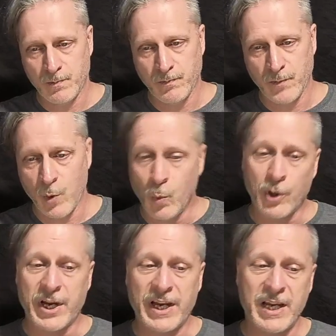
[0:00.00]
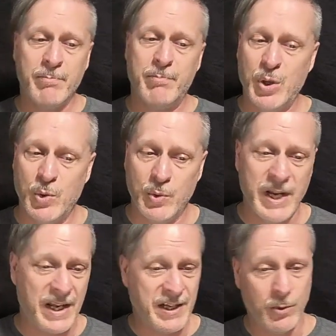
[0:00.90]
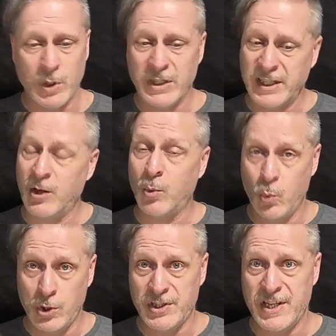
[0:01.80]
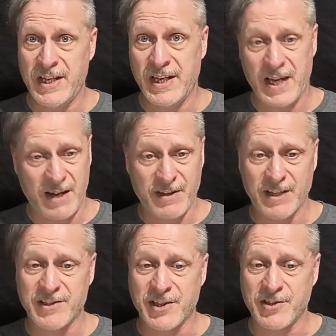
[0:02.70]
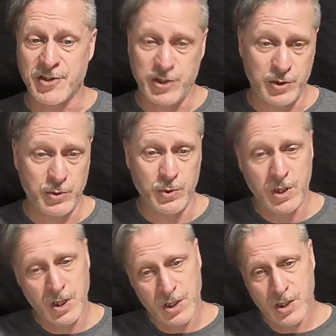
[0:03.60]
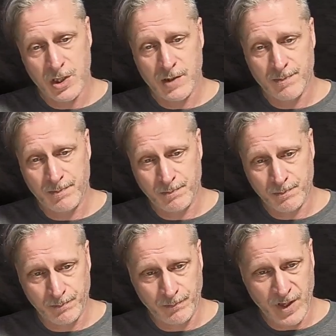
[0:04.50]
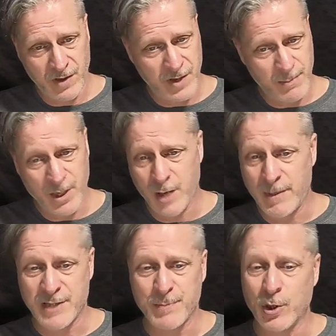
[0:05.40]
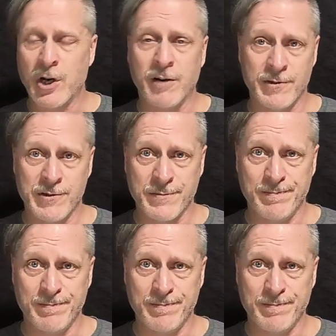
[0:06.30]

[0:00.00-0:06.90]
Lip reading: Working in bone and in what little wood they have access to, they become expert carvers